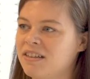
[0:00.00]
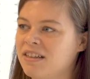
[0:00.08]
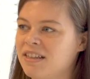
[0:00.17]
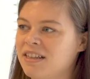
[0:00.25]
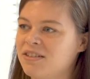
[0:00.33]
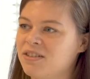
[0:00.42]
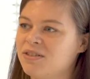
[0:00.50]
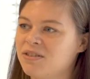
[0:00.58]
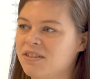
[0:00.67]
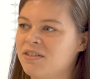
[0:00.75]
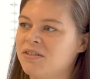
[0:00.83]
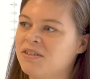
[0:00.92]

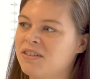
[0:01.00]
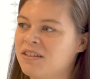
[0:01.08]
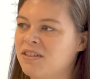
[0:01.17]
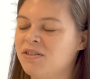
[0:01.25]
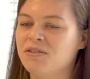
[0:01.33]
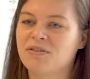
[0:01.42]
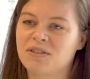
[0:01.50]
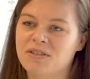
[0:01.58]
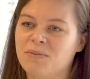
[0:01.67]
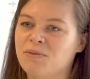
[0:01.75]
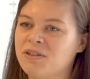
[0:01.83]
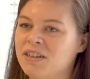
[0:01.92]
classes or the
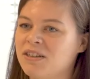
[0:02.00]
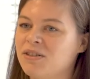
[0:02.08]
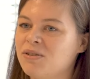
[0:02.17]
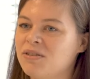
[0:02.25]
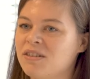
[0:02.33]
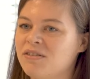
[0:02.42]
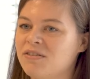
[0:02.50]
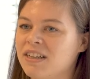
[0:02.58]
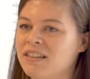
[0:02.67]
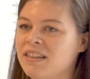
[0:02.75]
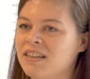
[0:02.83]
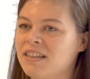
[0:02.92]
university more inclusive,
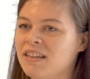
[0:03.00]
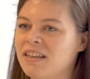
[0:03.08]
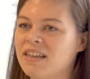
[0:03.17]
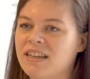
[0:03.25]
I think